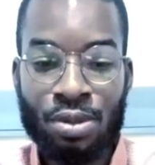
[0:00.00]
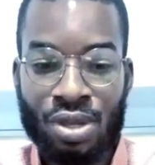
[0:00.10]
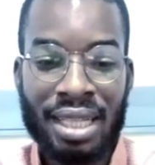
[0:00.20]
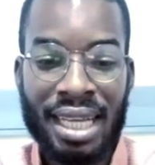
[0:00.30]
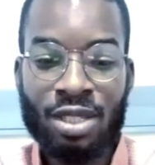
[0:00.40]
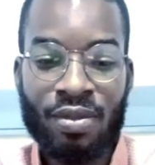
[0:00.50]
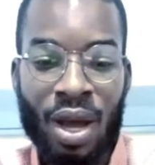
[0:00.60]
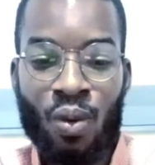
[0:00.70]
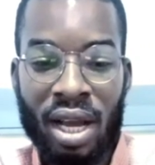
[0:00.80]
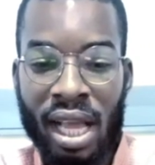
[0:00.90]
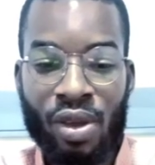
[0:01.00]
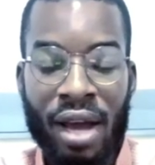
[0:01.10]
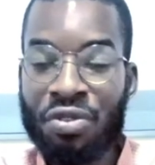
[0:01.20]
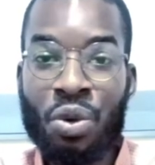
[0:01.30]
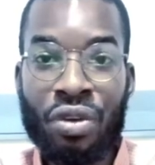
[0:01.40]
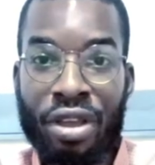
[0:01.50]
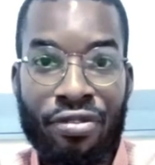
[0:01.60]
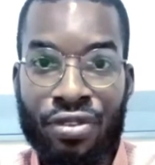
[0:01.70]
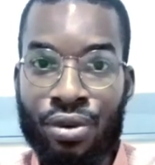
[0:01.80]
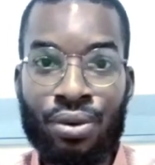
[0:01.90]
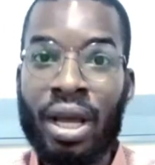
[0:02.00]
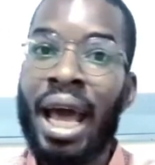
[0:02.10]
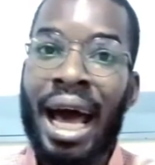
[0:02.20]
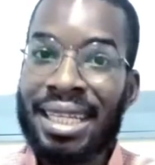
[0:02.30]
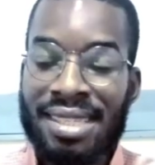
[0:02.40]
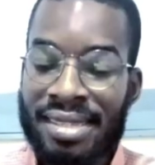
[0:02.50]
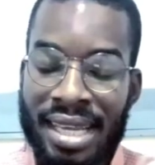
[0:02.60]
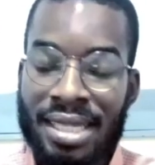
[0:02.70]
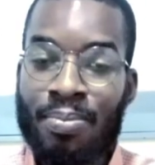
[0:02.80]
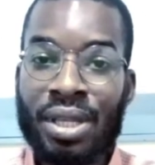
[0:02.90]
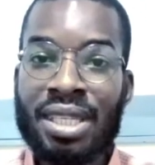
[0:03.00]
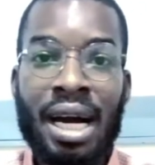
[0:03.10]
So at the end of that one year, you have to review, are things getting better?